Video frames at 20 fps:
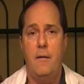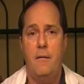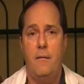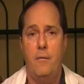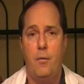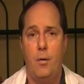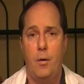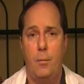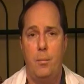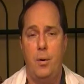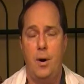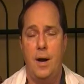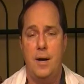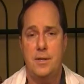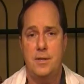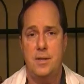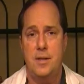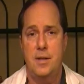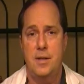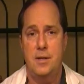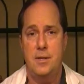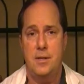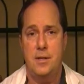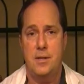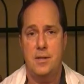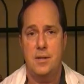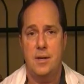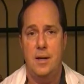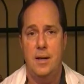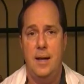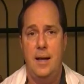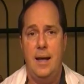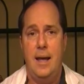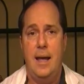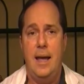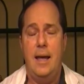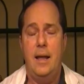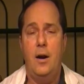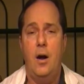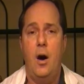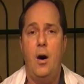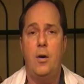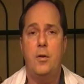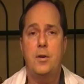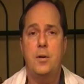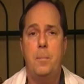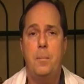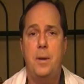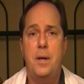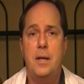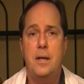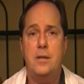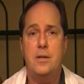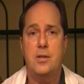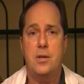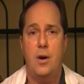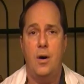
for a prosthesis. It all depends